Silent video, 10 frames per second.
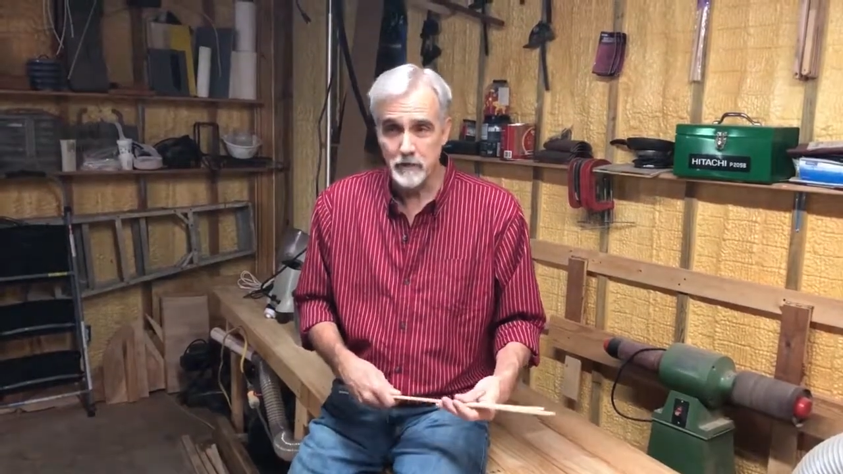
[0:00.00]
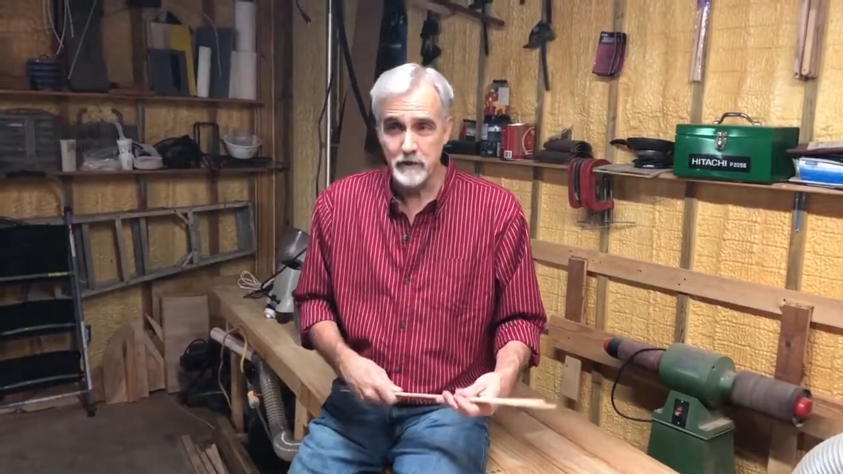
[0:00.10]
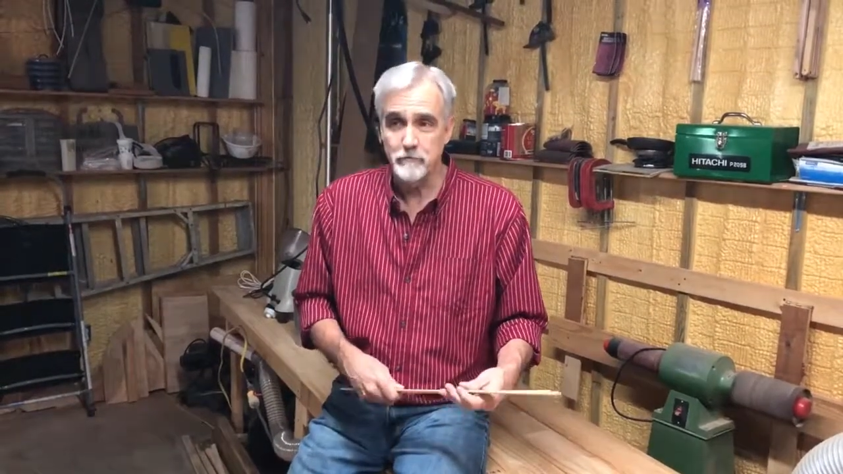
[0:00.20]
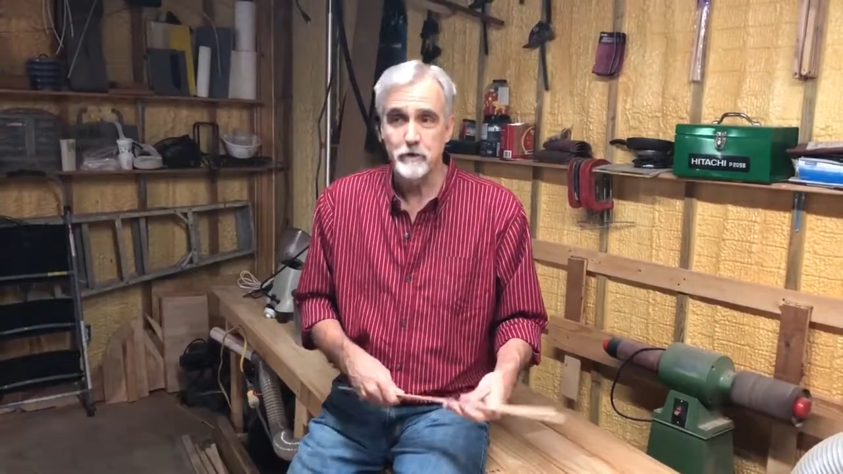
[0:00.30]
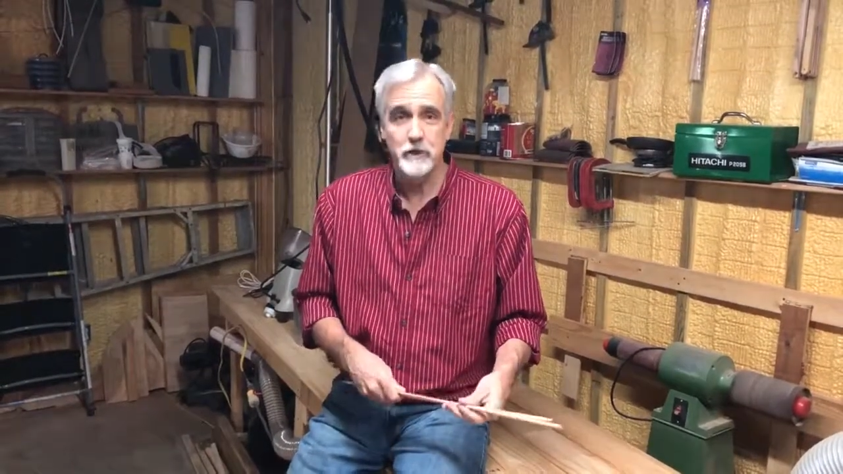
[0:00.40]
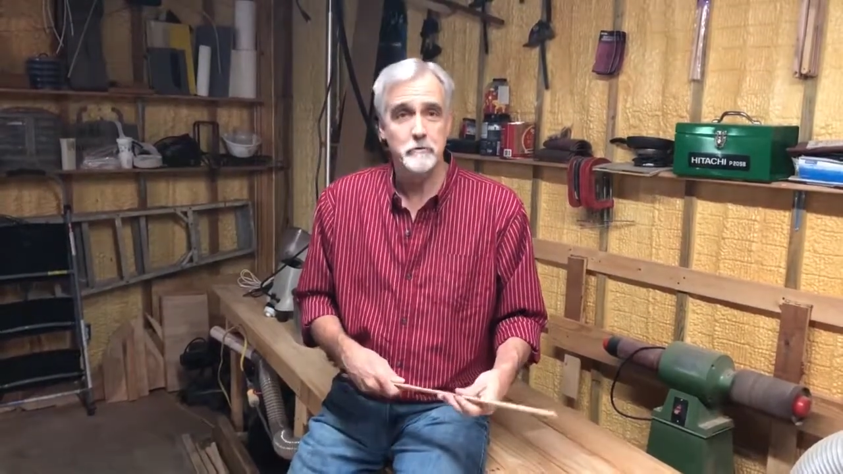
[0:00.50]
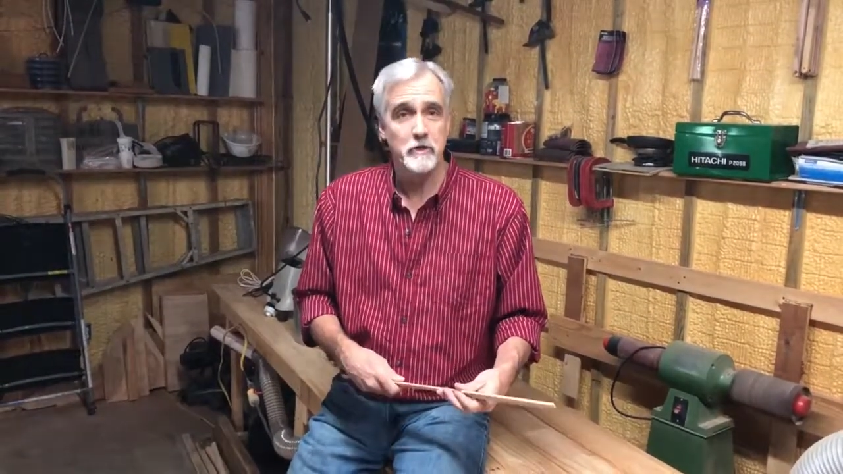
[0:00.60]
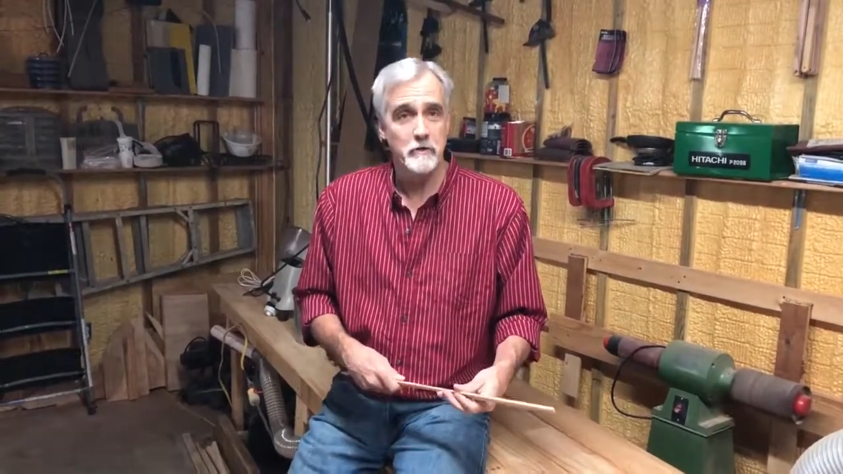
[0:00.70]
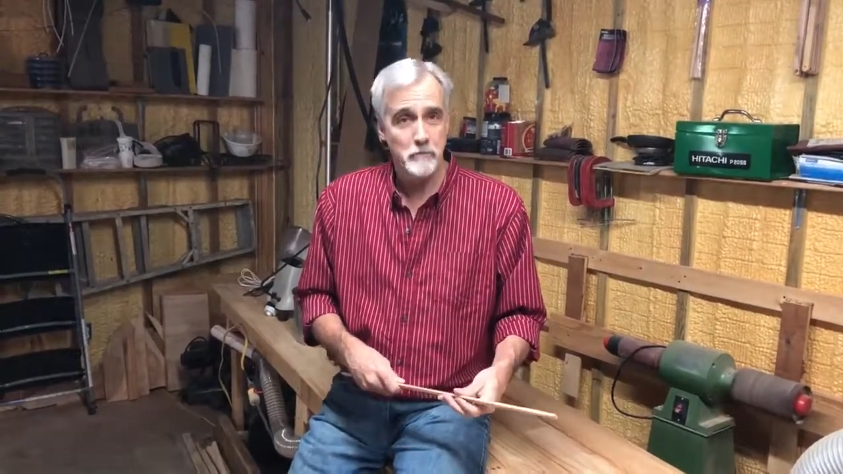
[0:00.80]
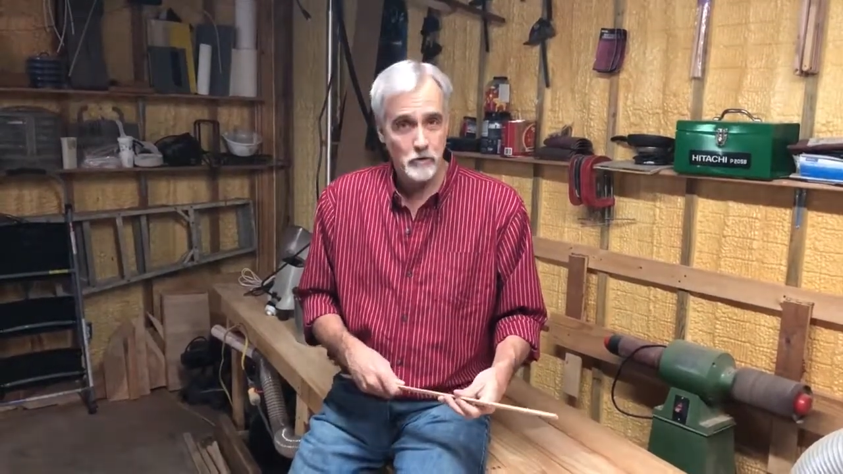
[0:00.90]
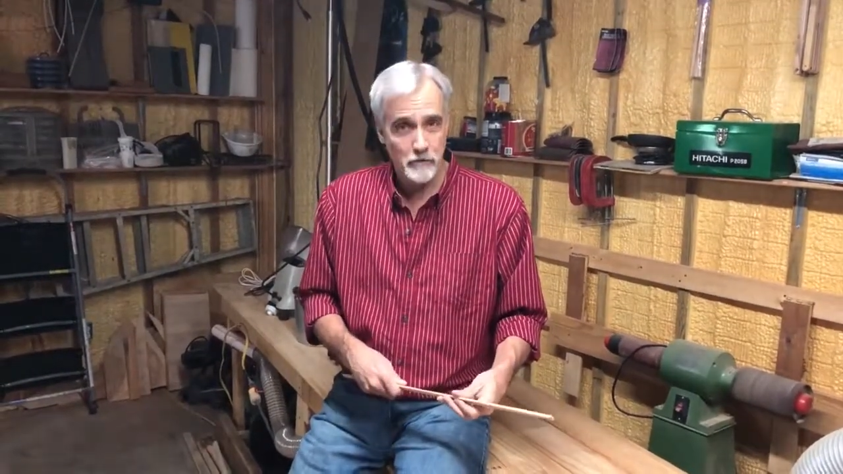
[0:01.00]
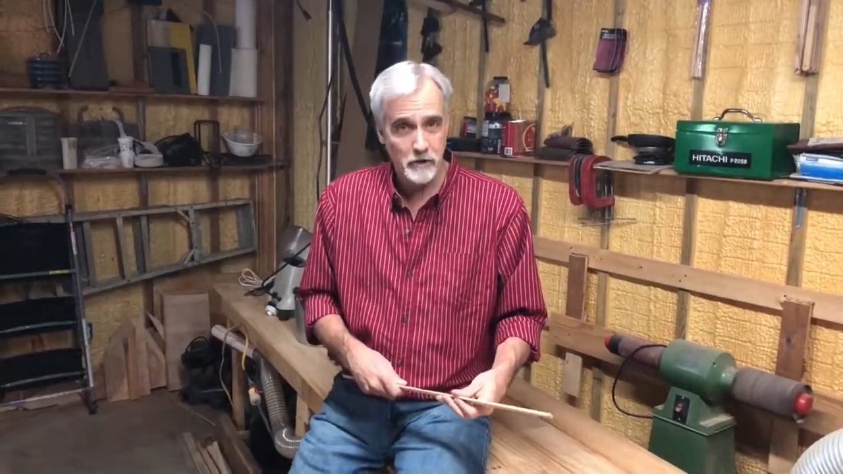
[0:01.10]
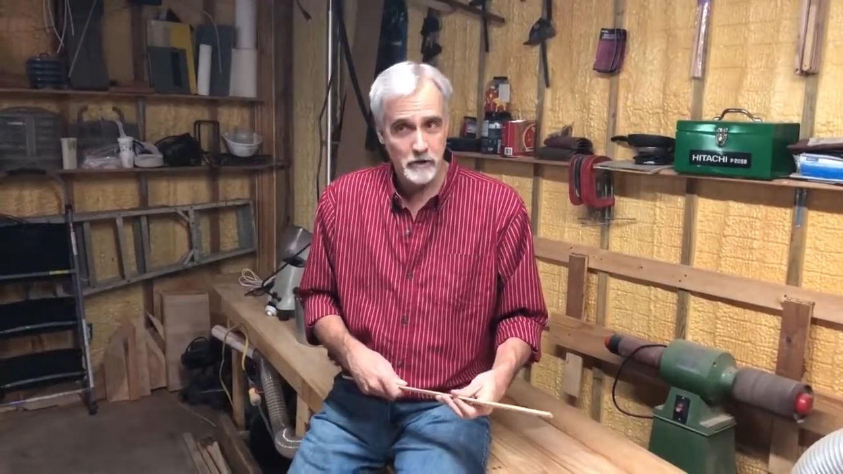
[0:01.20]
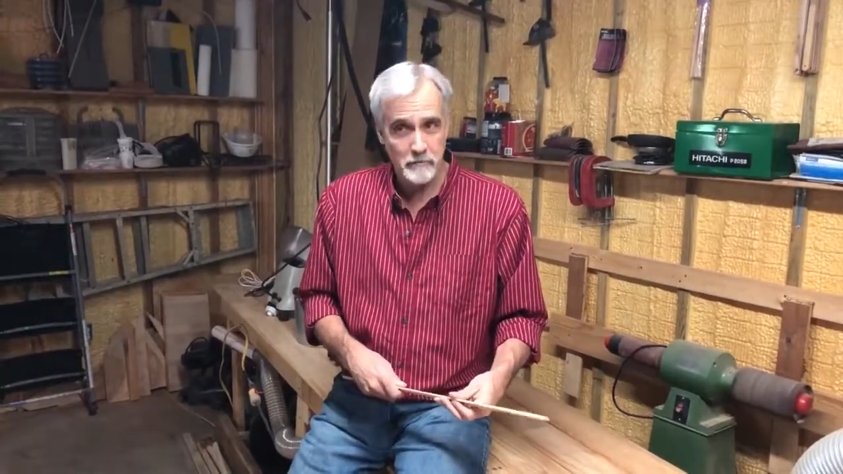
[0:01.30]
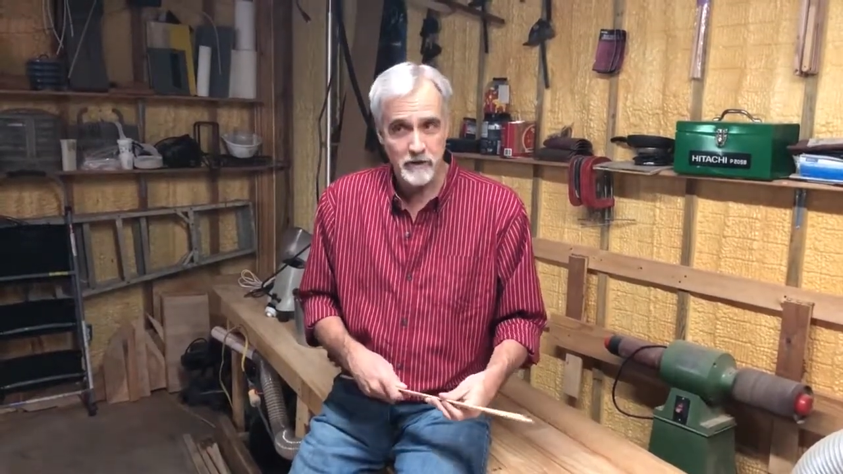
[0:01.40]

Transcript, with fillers: not even an expert on boat building,